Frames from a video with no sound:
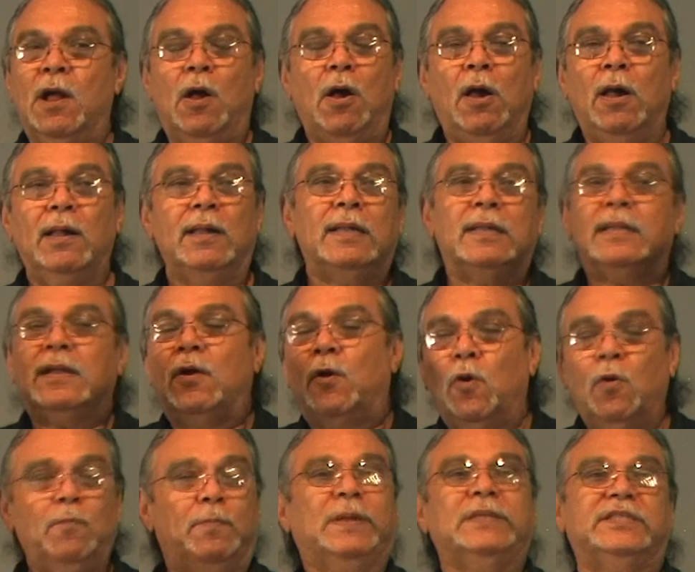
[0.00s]
a
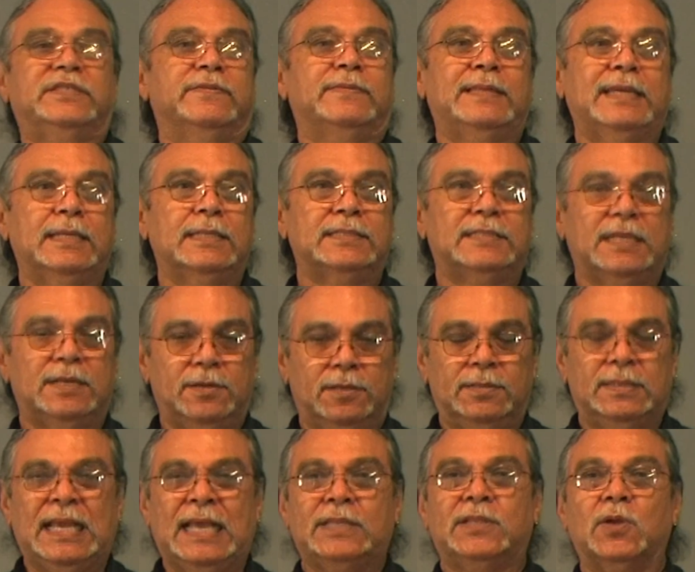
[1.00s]
whole bunch of things that
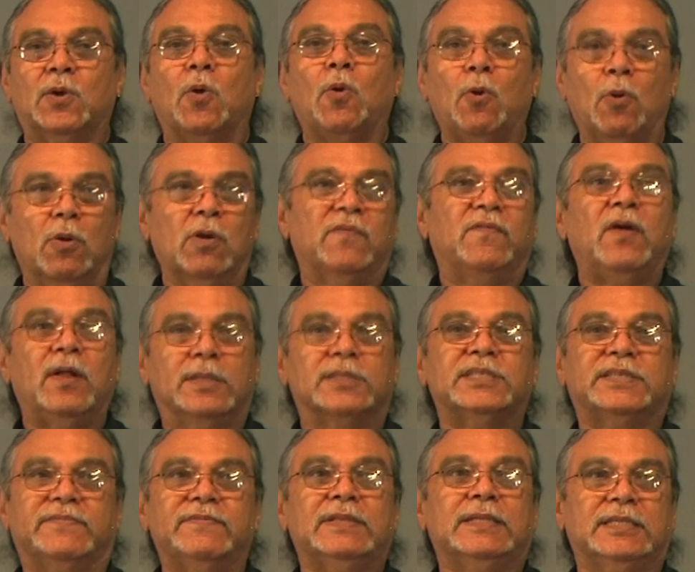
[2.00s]
are at the core of all
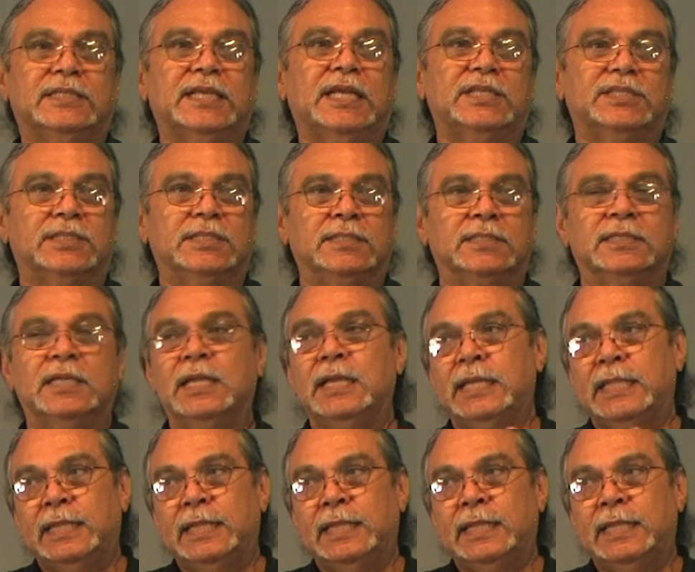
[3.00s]
civilizations.